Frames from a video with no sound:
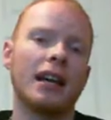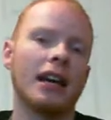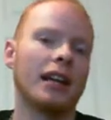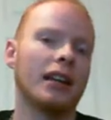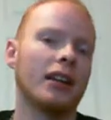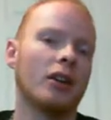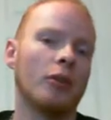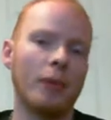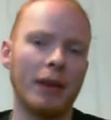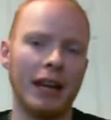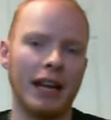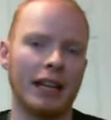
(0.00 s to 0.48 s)
and
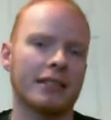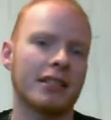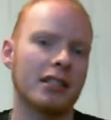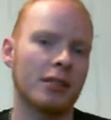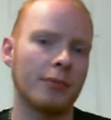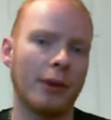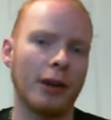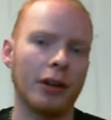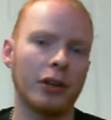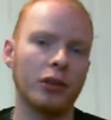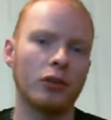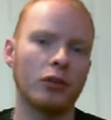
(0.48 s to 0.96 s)
nobody asks
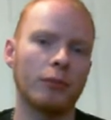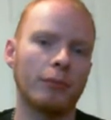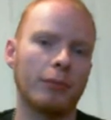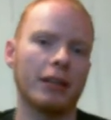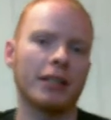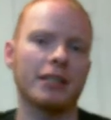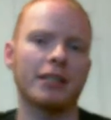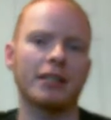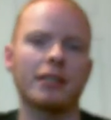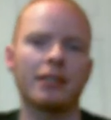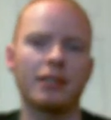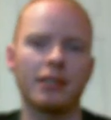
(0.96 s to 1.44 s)
about your
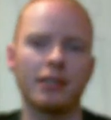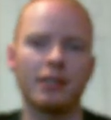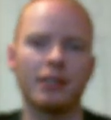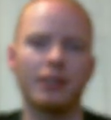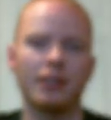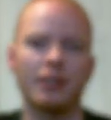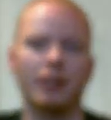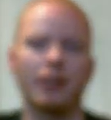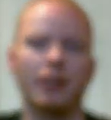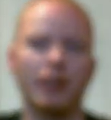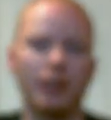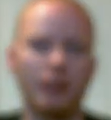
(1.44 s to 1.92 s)
past,
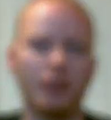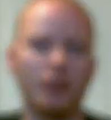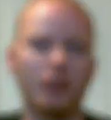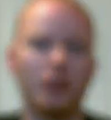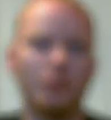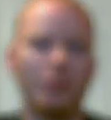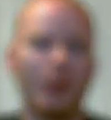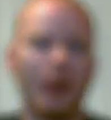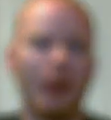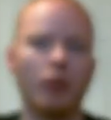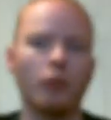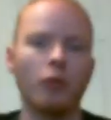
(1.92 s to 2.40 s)
because it
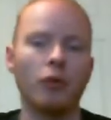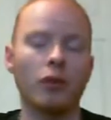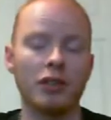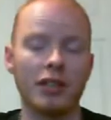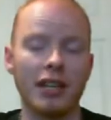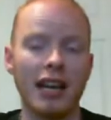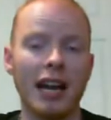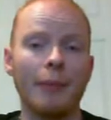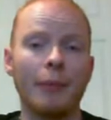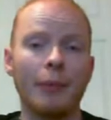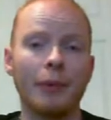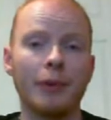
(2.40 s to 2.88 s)
doesn't matter what's
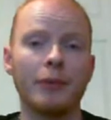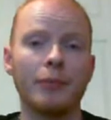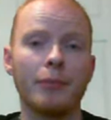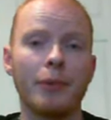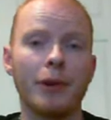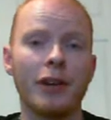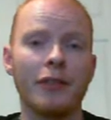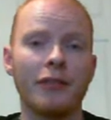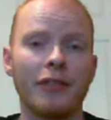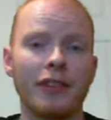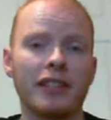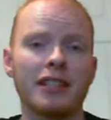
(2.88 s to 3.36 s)
happened
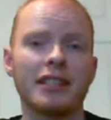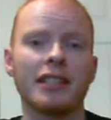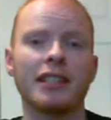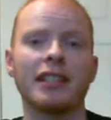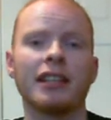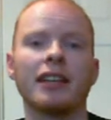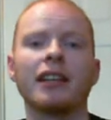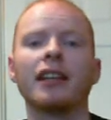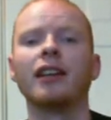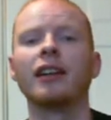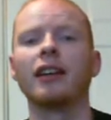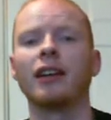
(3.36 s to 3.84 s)

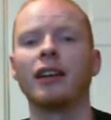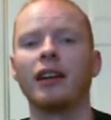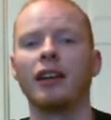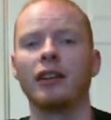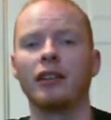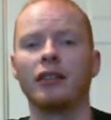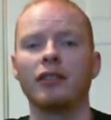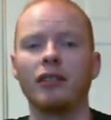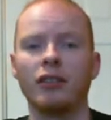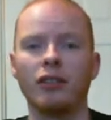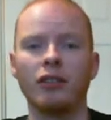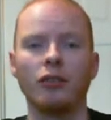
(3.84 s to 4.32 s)
previously,
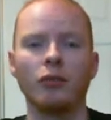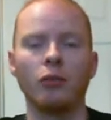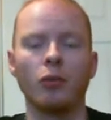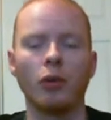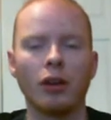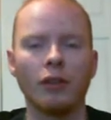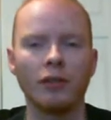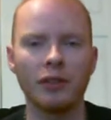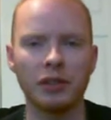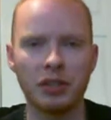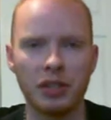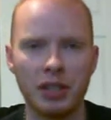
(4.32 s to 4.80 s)
you're
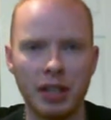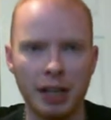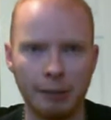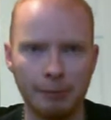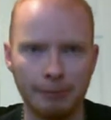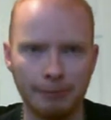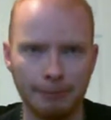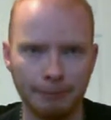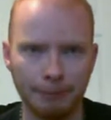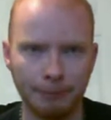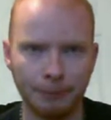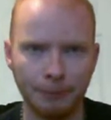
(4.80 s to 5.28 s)
one of us now.
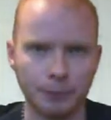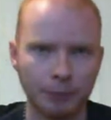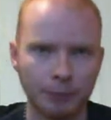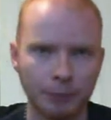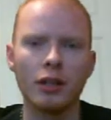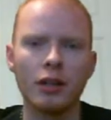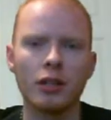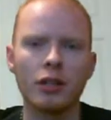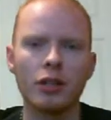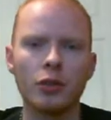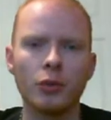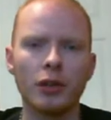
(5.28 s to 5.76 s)

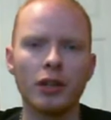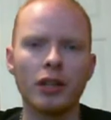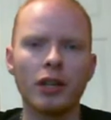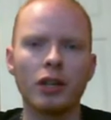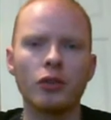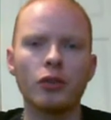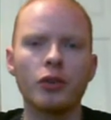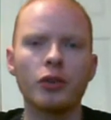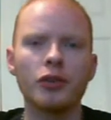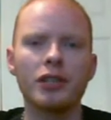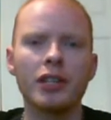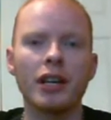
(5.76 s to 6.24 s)
So when the
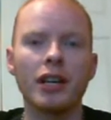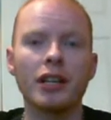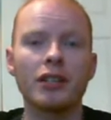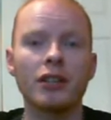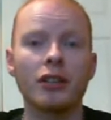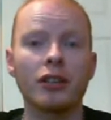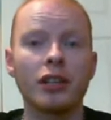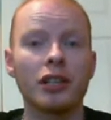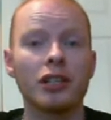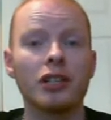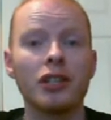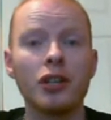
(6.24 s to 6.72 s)
crew
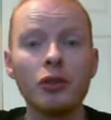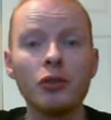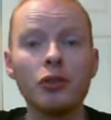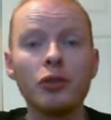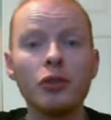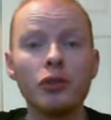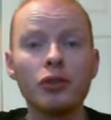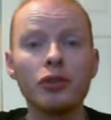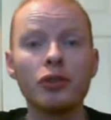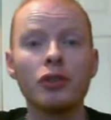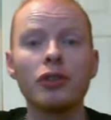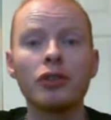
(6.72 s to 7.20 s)
takes on a
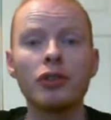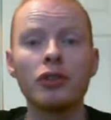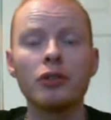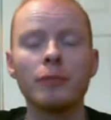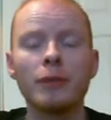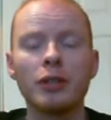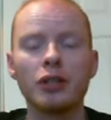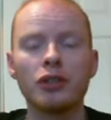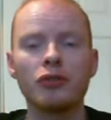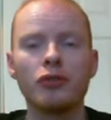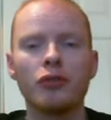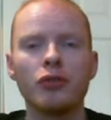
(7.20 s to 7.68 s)

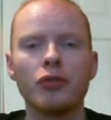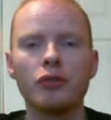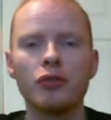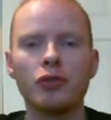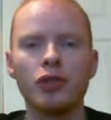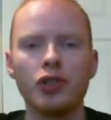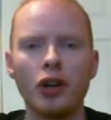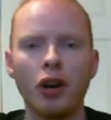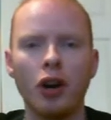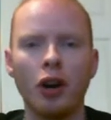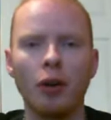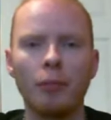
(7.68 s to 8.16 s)
too-good-to-be-true
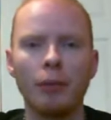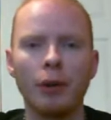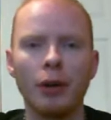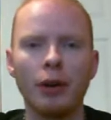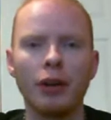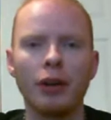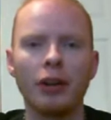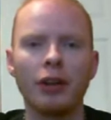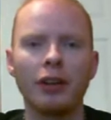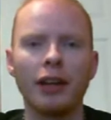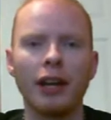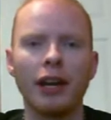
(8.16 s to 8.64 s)
job,
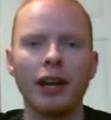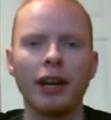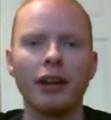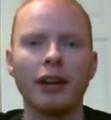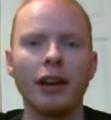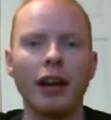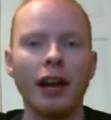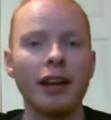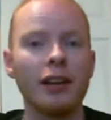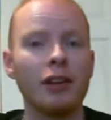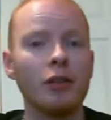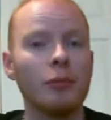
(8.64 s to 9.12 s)

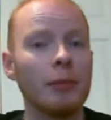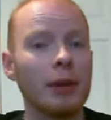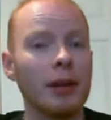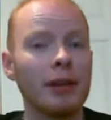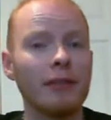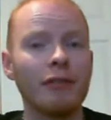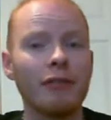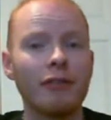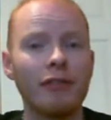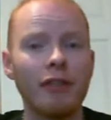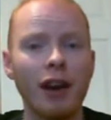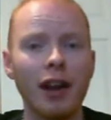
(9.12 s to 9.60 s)
they end up
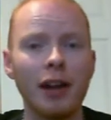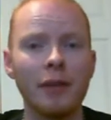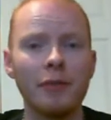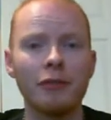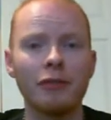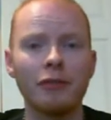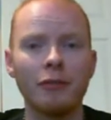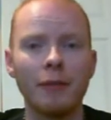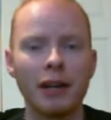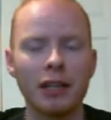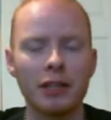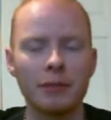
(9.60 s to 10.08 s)
being
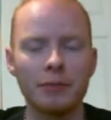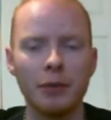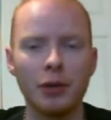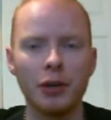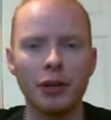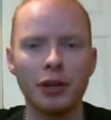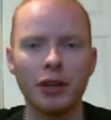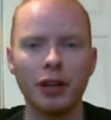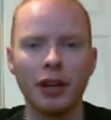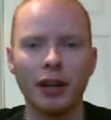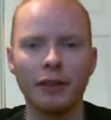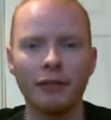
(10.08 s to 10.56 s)
framed for mass
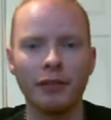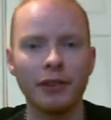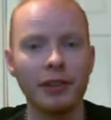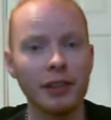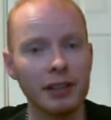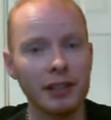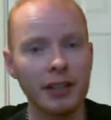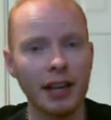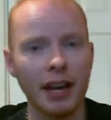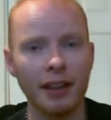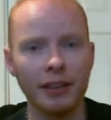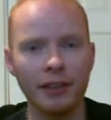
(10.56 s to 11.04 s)
murder and for
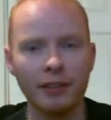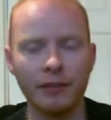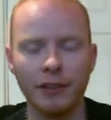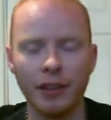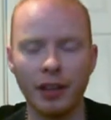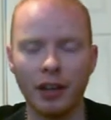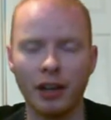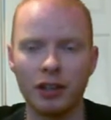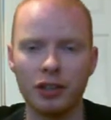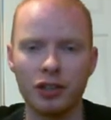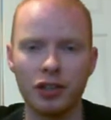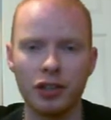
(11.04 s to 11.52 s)
the death of
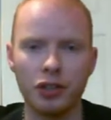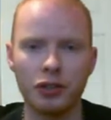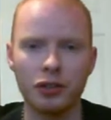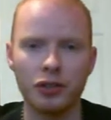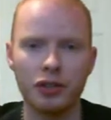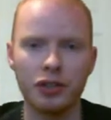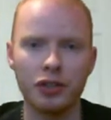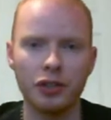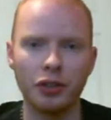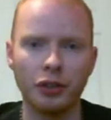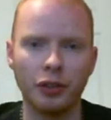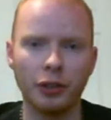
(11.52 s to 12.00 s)
the
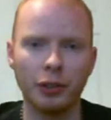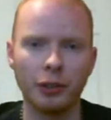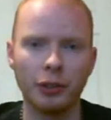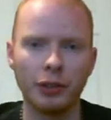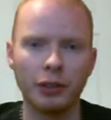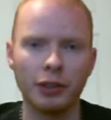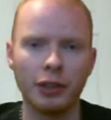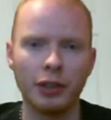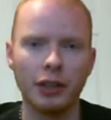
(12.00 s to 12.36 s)
Archduke's son.